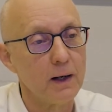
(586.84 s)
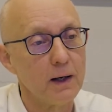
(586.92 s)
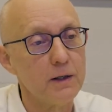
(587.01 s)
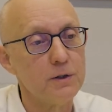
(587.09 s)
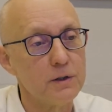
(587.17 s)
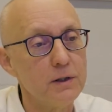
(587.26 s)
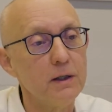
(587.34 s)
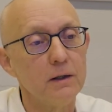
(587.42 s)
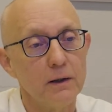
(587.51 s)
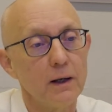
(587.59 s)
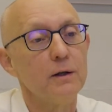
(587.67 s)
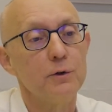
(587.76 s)

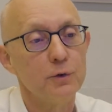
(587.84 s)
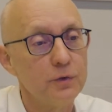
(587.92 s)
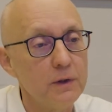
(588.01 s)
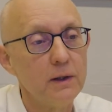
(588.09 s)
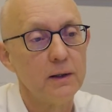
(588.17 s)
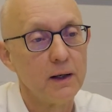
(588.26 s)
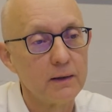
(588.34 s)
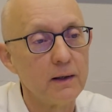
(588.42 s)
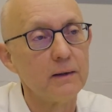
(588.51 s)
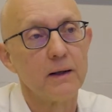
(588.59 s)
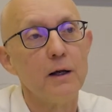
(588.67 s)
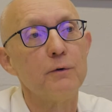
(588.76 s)
engineering, and you see that
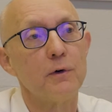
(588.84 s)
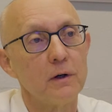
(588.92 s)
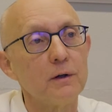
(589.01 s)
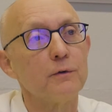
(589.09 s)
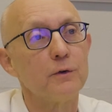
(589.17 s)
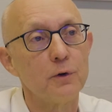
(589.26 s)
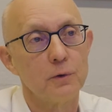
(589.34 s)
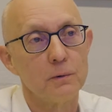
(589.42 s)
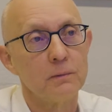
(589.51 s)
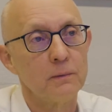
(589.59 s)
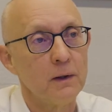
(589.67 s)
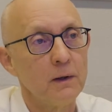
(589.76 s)
at Evalan
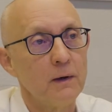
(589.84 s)
too.